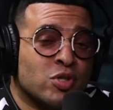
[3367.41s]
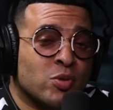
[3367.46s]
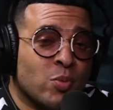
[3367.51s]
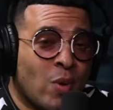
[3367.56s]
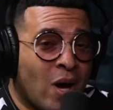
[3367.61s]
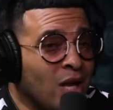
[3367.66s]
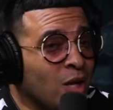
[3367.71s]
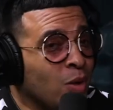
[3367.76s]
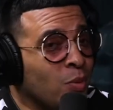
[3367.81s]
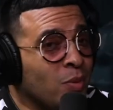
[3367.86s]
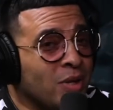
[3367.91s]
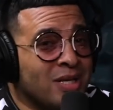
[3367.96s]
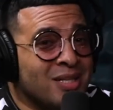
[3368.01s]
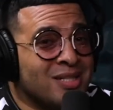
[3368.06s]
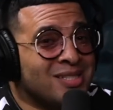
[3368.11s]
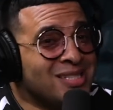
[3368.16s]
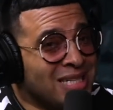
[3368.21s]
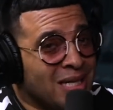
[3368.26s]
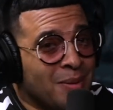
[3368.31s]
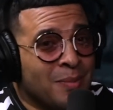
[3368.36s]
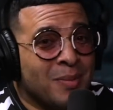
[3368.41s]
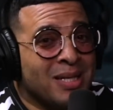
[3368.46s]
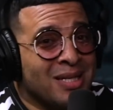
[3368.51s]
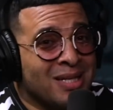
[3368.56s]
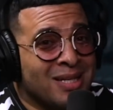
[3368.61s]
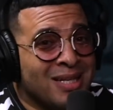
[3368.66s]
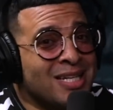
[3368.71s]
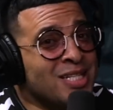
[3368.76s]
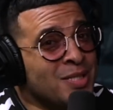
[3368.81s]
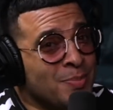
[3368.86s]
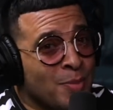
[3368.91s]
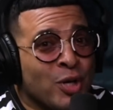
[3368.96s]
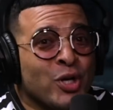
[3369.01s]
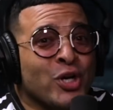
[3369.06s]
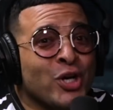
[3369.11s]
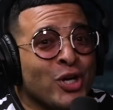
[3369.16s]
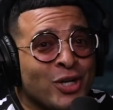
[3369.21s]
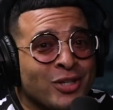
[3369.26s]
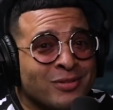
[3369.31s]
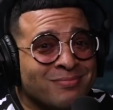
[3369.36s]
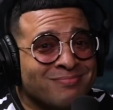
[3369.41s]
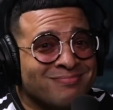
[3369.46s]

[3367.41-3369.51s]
swallowing semen is murder